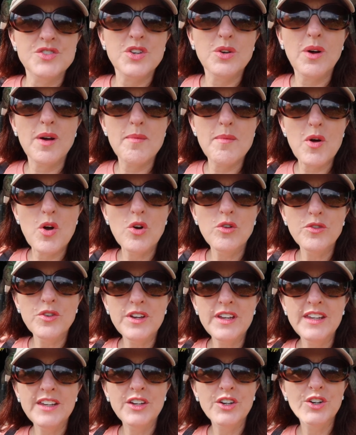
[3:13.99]
So I'm over
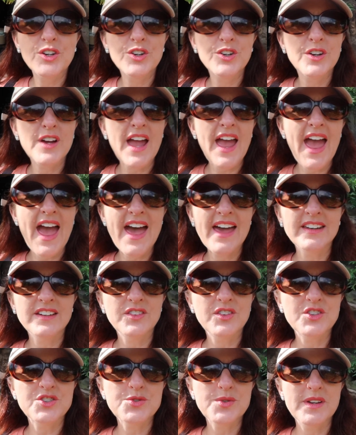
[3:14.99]
here at
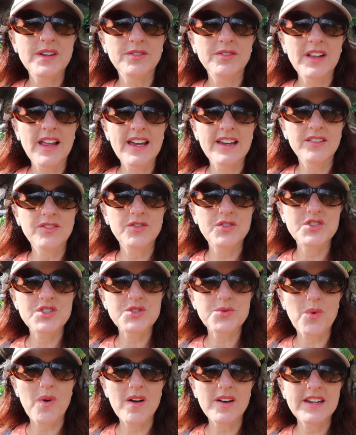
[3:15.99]
the Tree of Life,
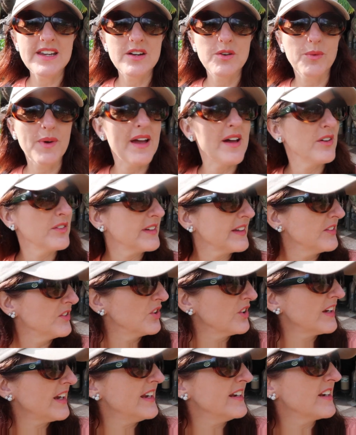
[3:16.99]
just walking around
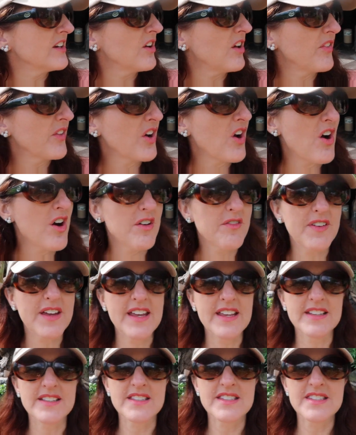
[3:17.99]
and looking at all the
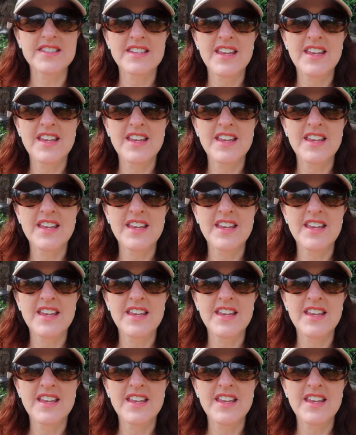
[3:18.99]
carvings.